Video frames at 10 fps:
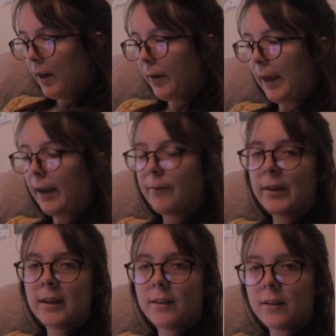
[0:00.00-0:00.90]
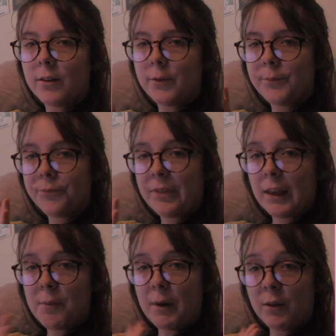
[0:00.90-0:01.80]
Okay, so
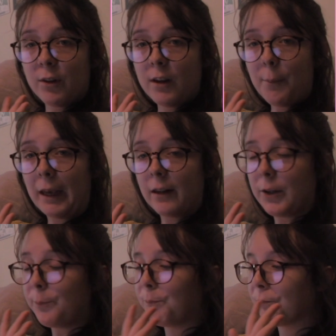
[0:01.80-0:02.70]
my friend Amanda